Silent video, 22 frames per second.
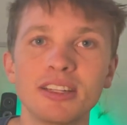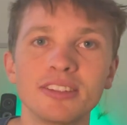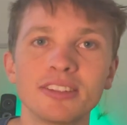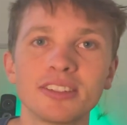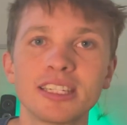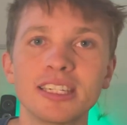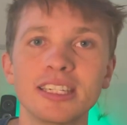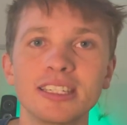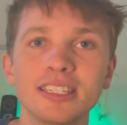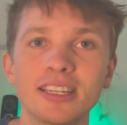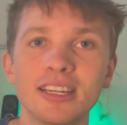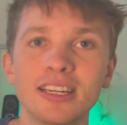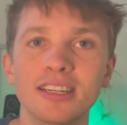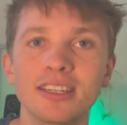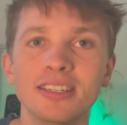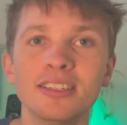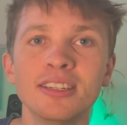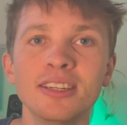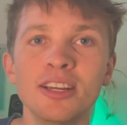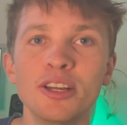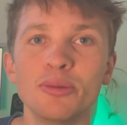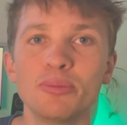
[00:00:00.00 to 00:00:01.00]
looking
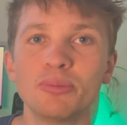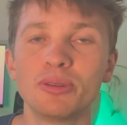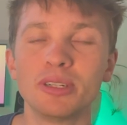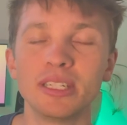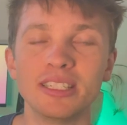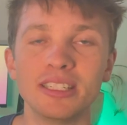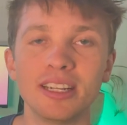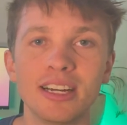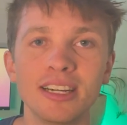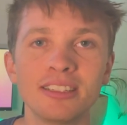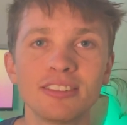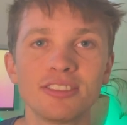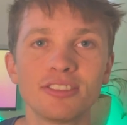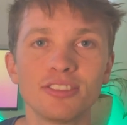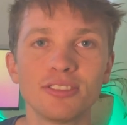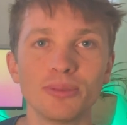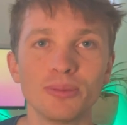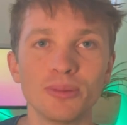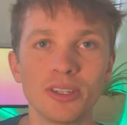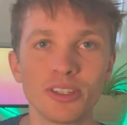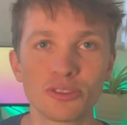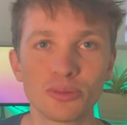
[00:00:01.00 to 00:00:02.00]
pretty nice,
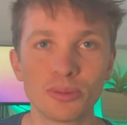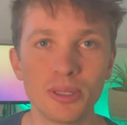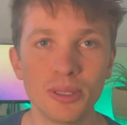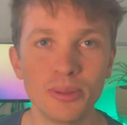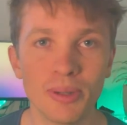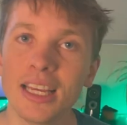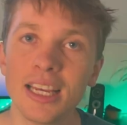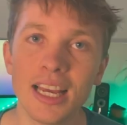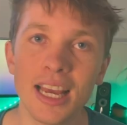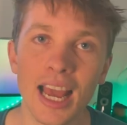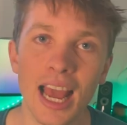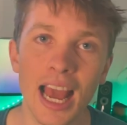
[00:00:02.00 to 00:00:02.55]
works pretty well.